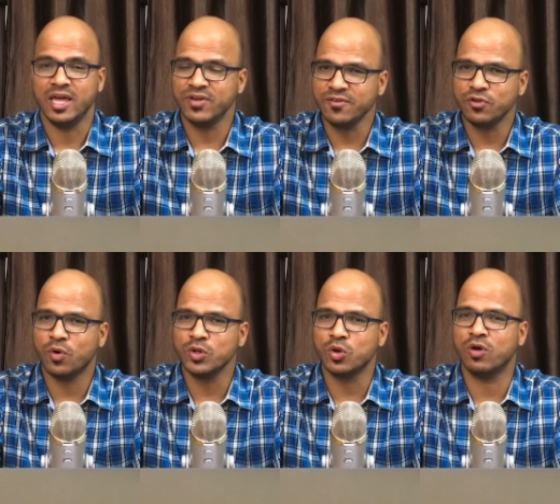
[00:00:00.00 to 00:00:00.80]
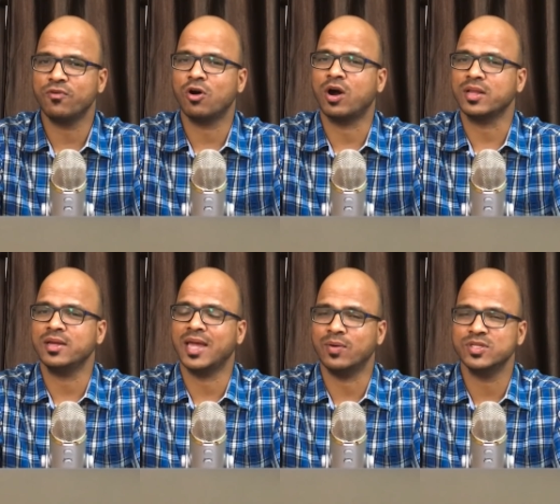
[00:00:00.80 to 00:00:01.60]
Even if you want to go for
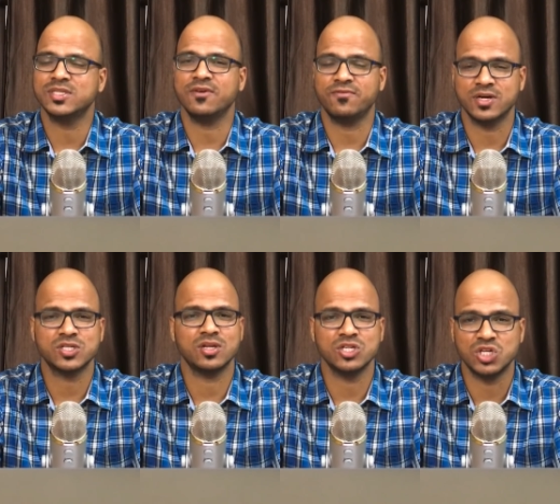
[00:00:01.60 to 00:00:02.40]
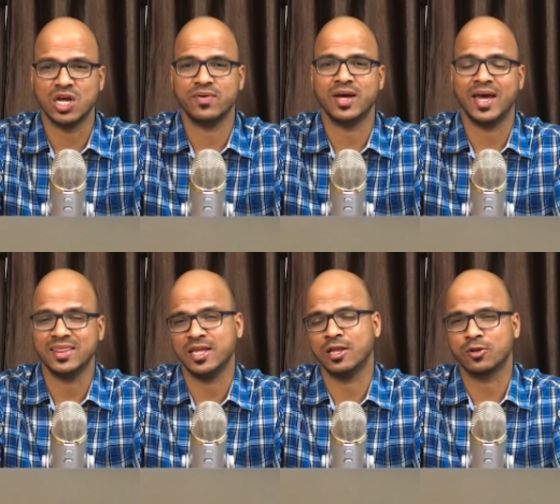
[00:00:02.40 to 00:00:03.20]
Kotlin, I would say first learn Java
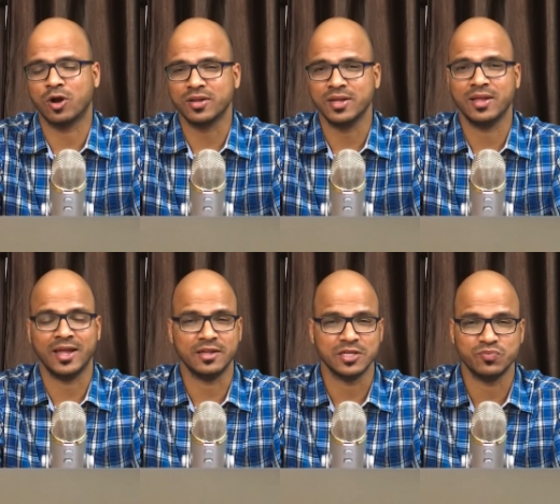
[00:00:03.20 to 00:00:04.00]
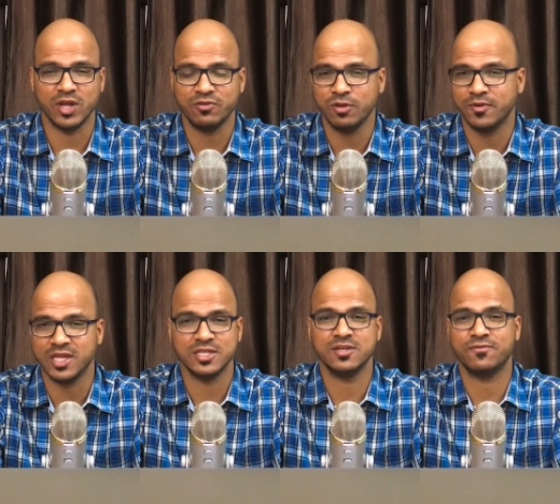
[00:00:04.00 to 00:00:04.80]
and then learn Kotlin, and it is it will be
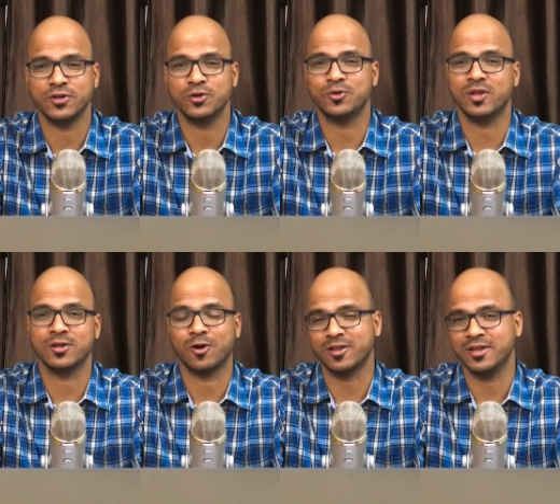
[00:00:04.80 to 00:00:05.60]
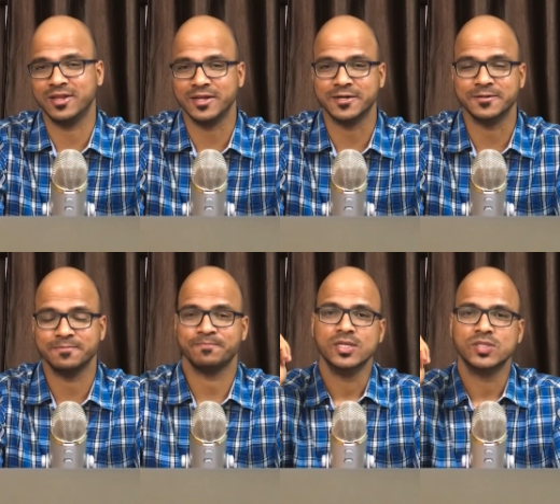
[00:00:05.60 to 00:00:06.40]
very easy for you to learn Kotlin later.
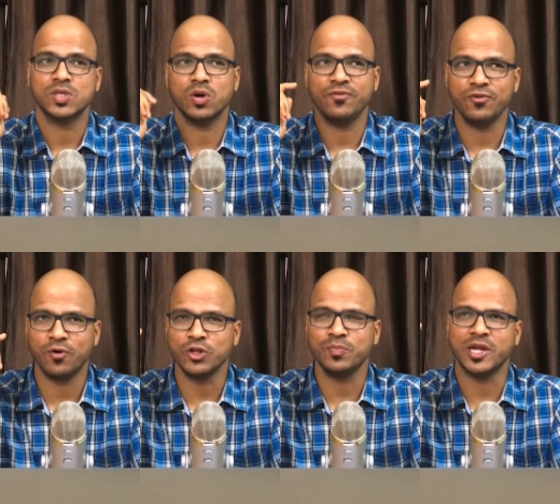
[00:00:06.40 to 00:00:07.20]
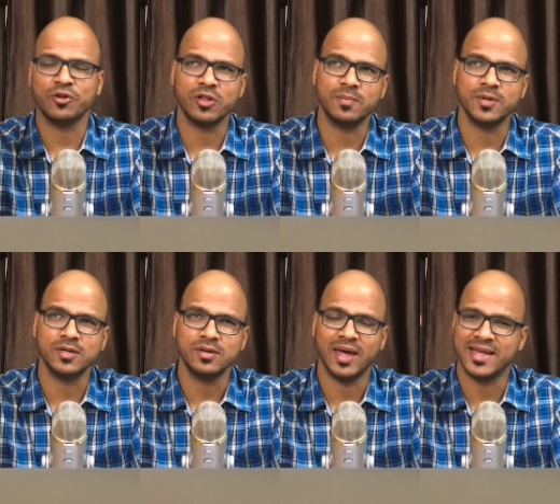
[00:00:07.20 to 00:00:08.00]
So if you want to be a
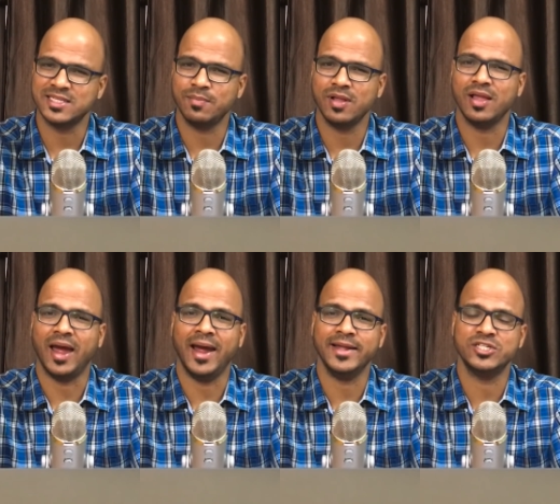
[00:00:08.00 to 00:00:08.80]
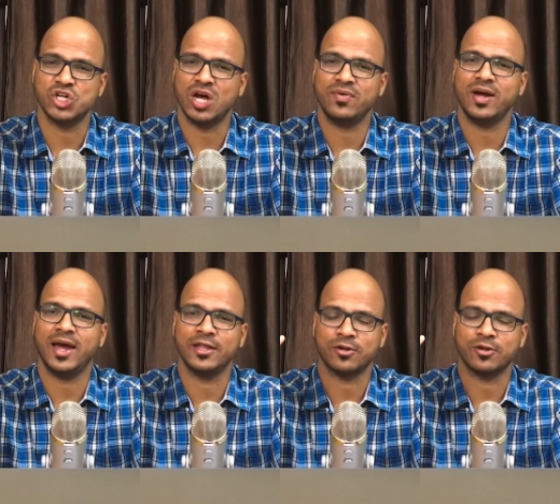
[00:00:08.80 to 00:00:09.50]
developer, X M L and Java